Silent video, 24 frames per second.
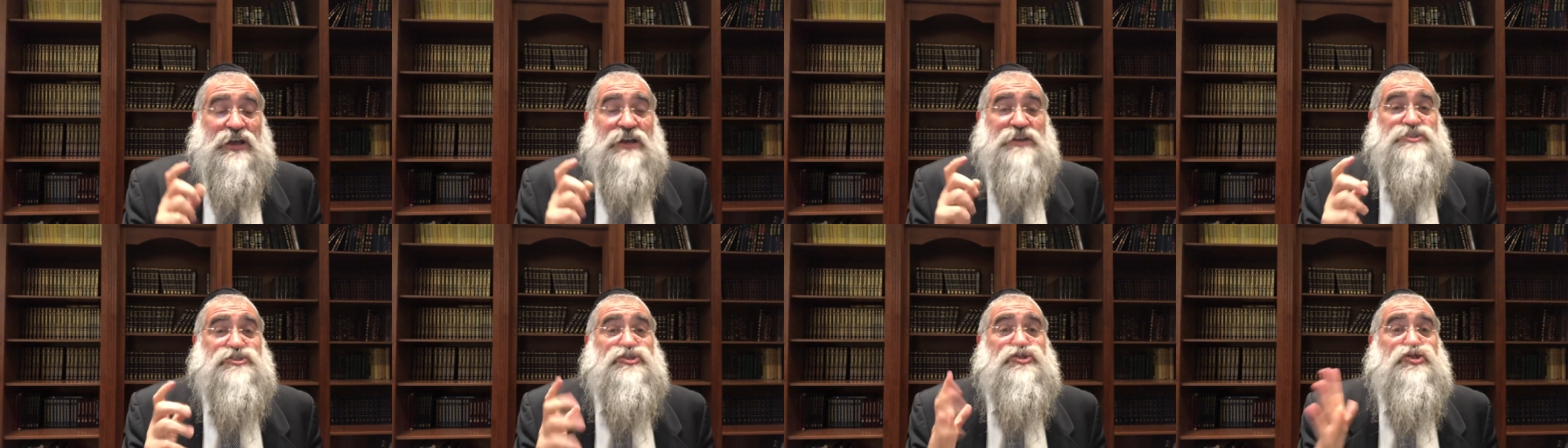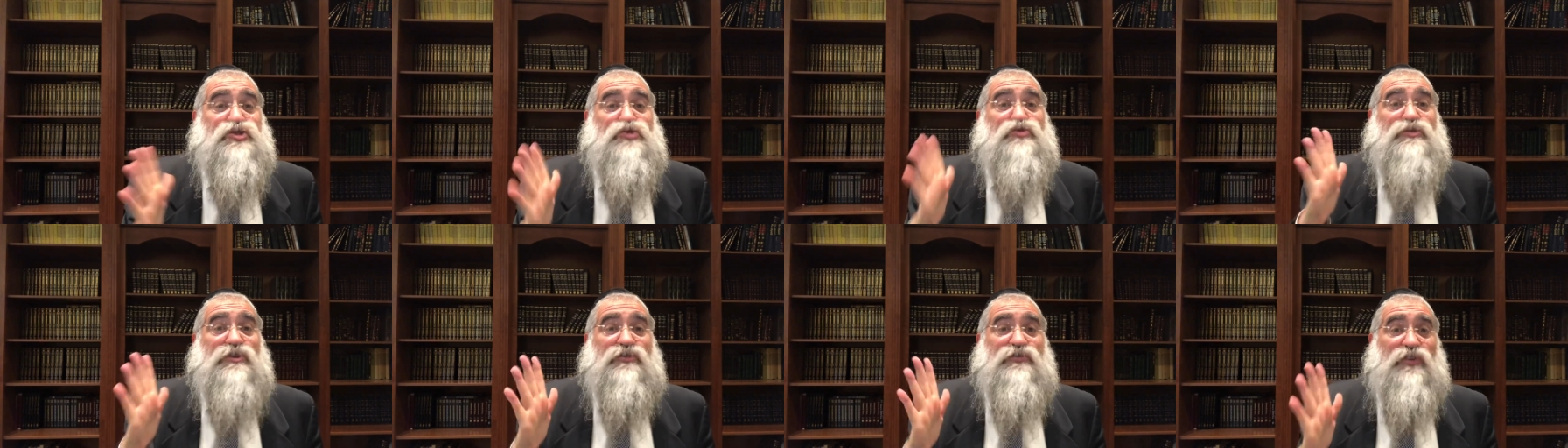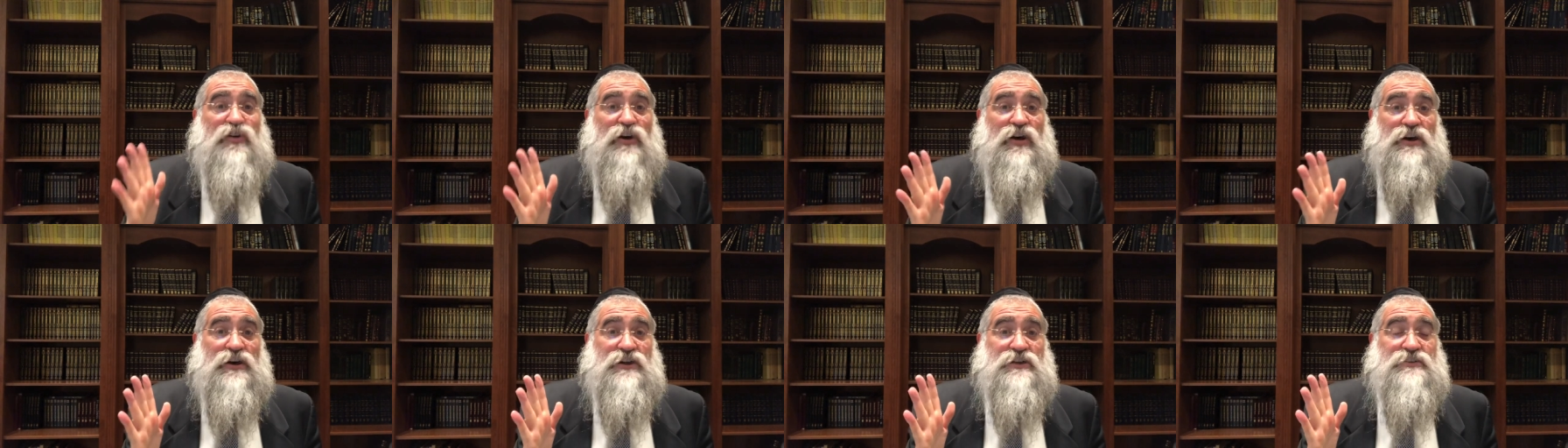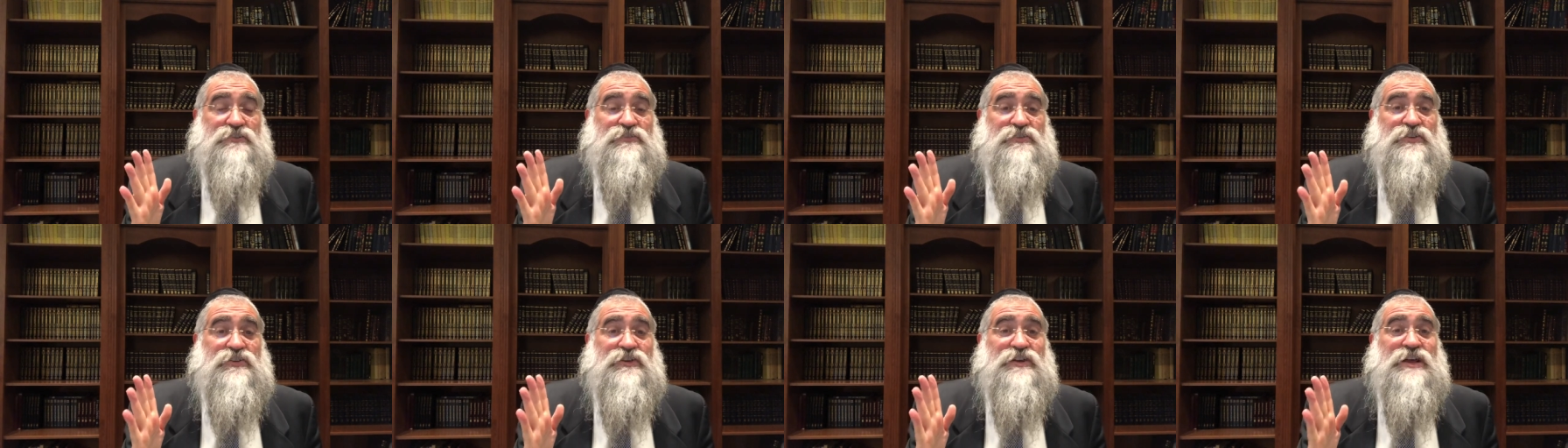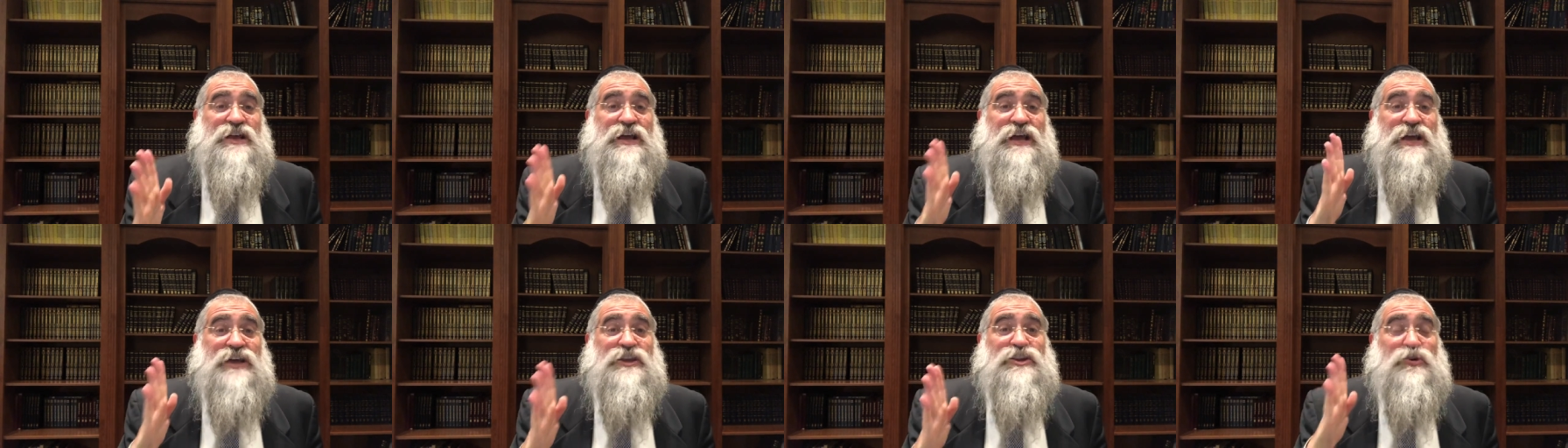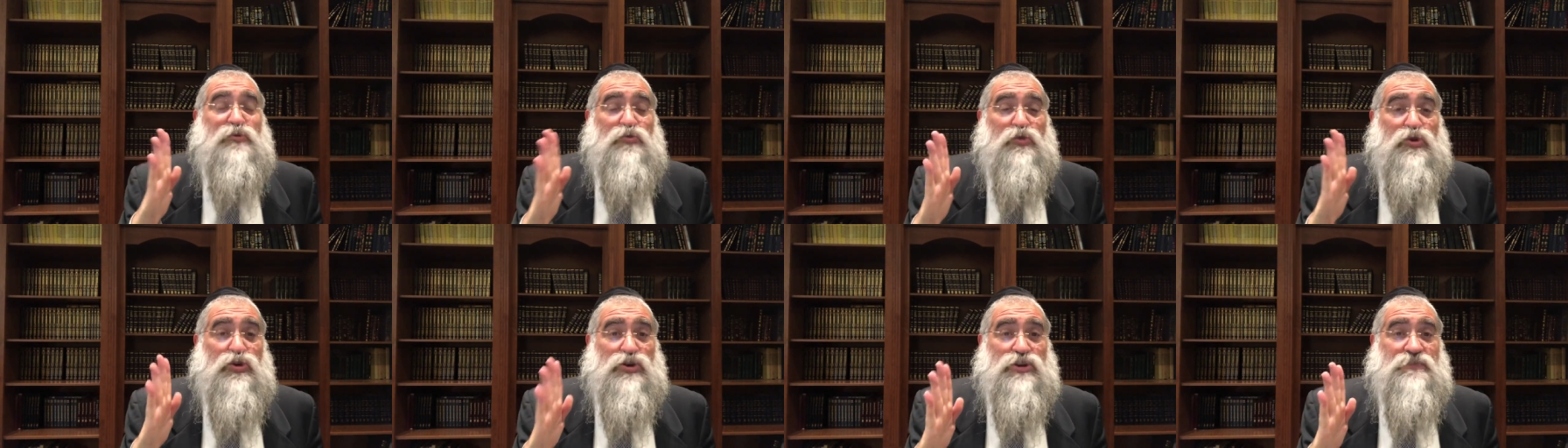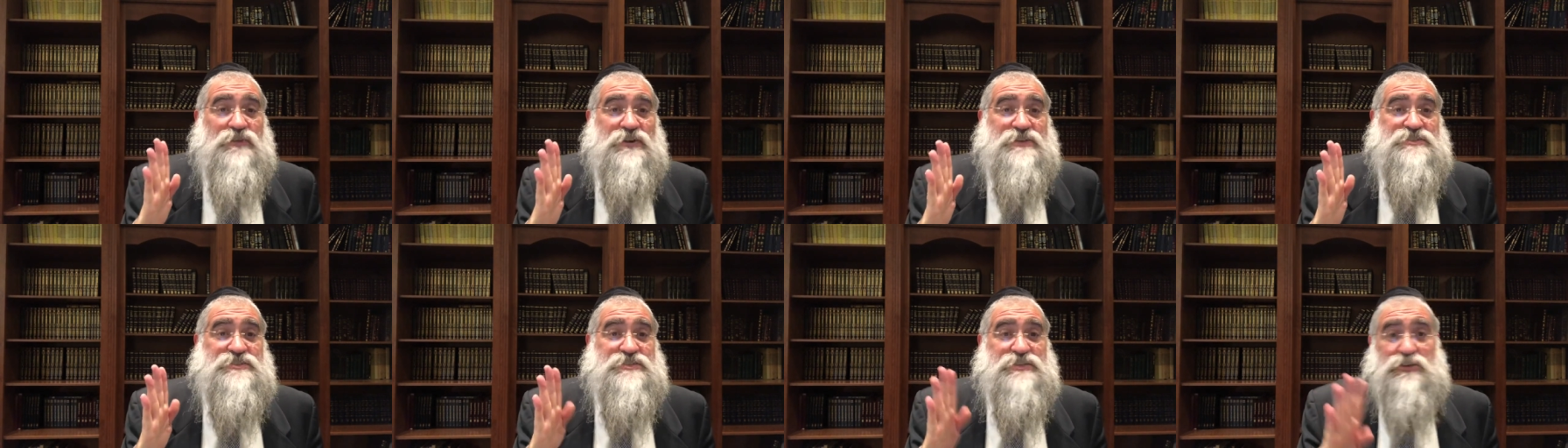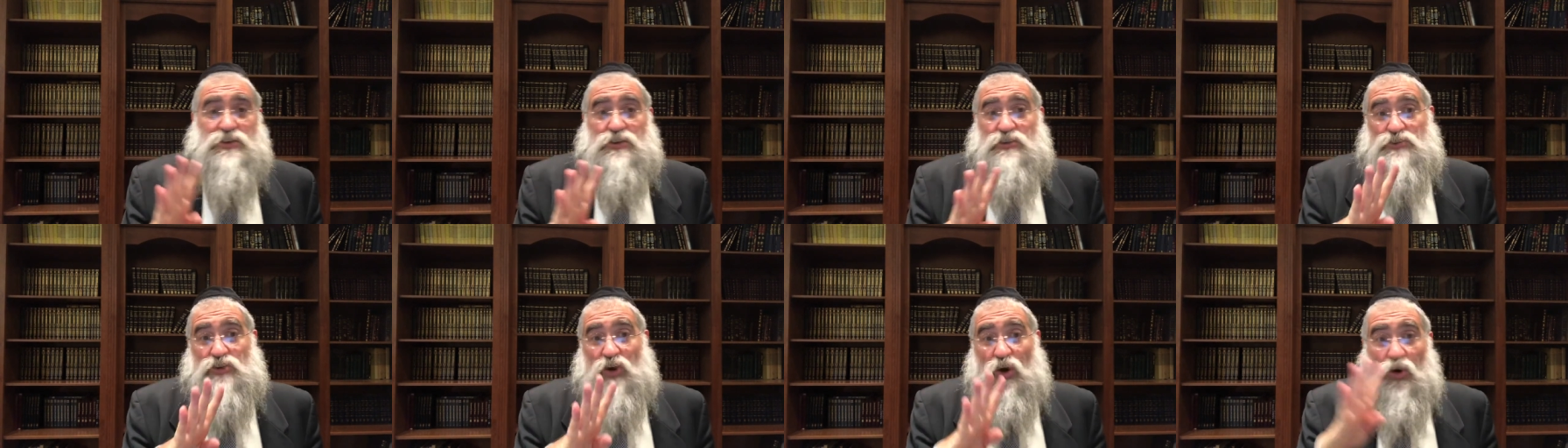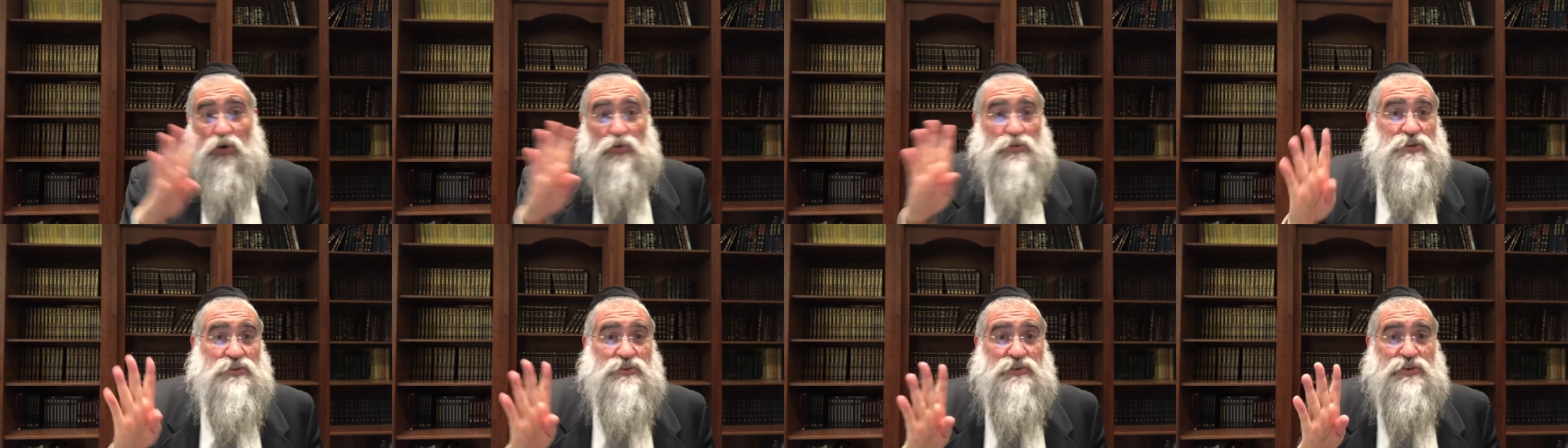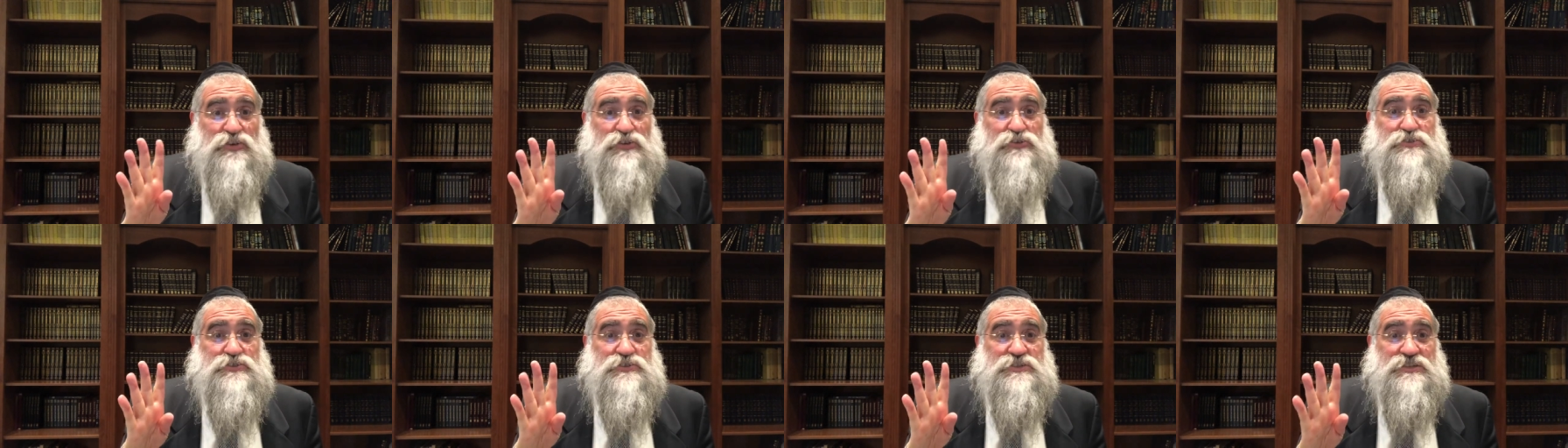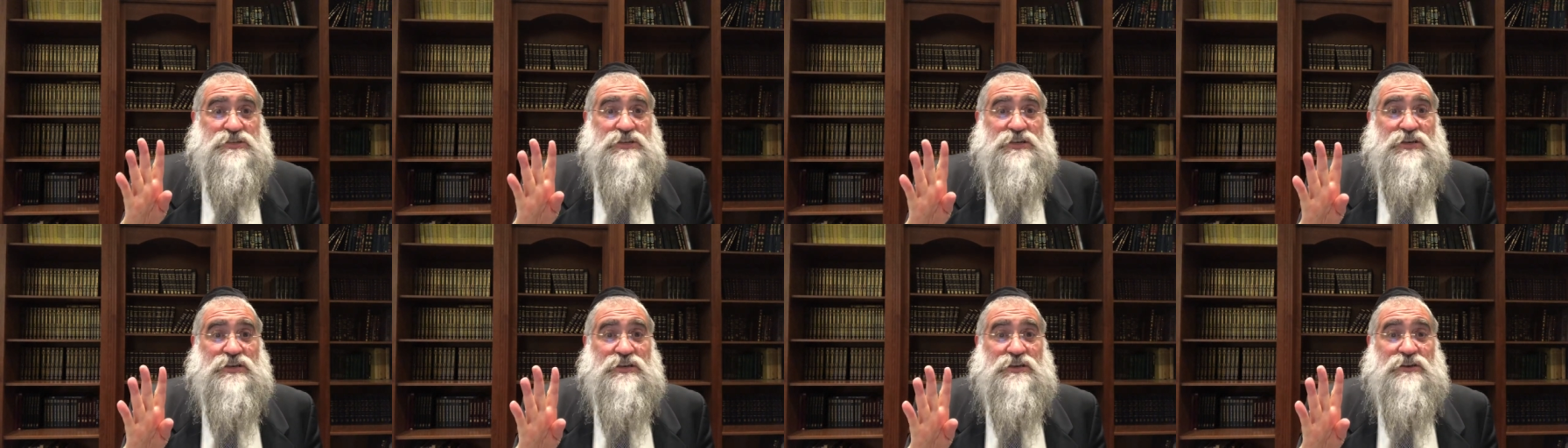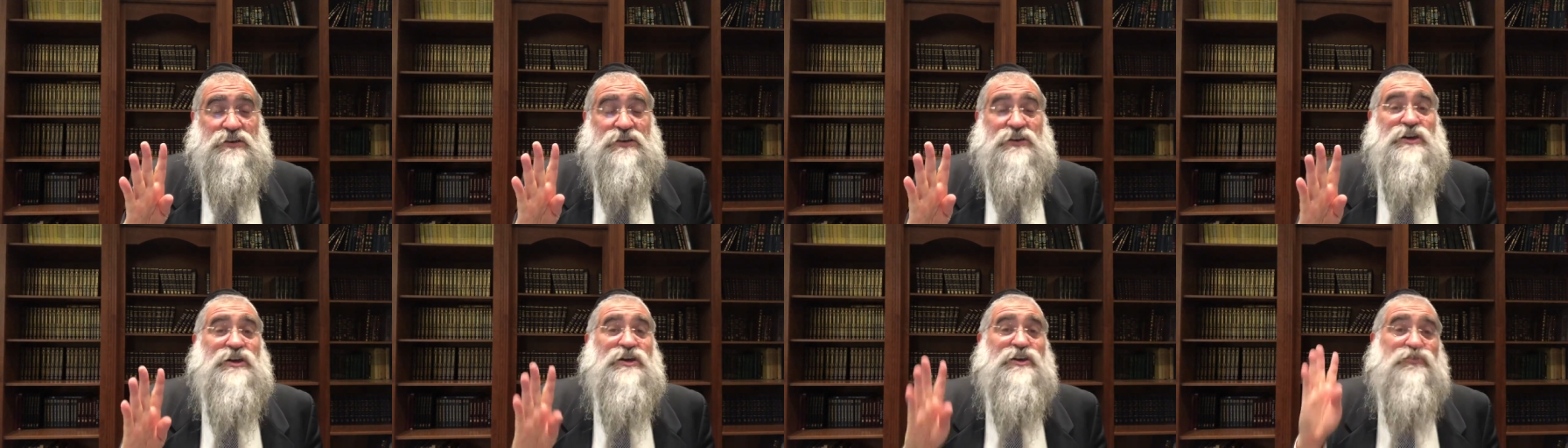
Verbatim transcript: is unified. In the world of Atzilut, the only thing you see,